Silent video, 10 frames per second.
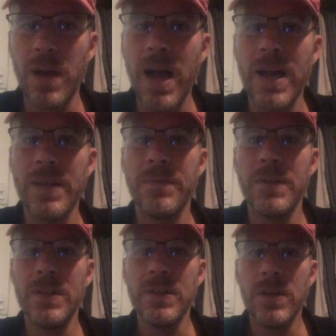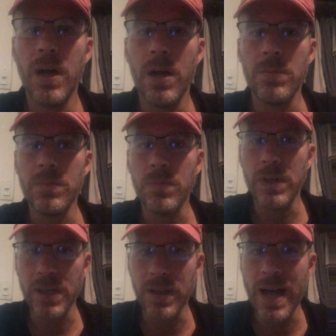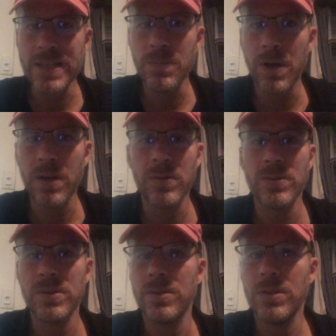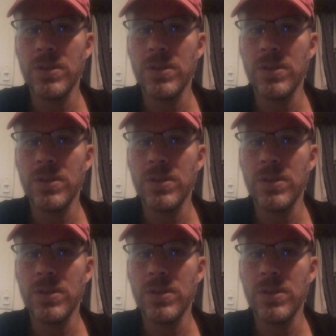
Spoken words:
buy in glass bottles